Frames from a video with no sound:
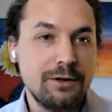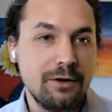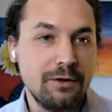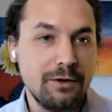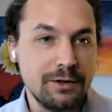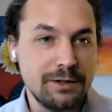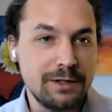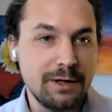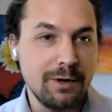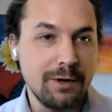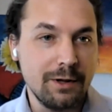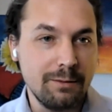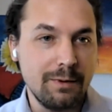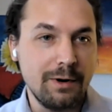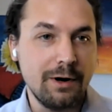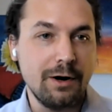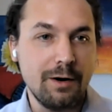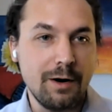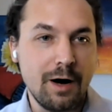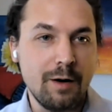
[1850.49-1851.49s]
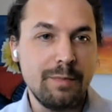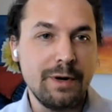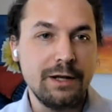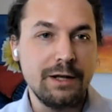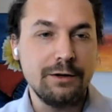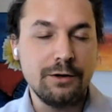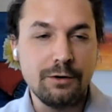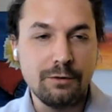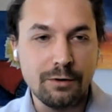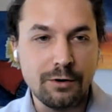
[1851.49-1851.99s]
although some of them are a
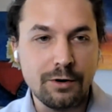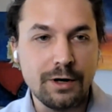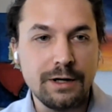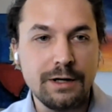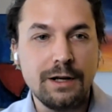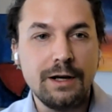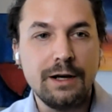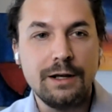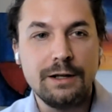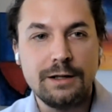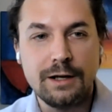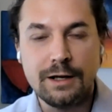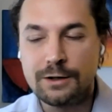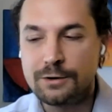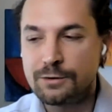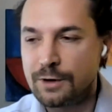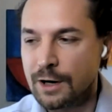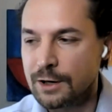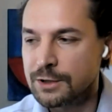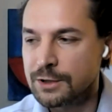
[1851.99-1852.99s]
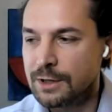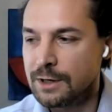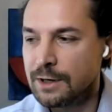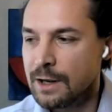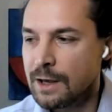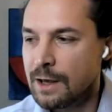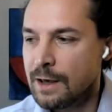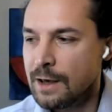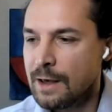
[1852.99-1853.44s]
bit newer into introduction.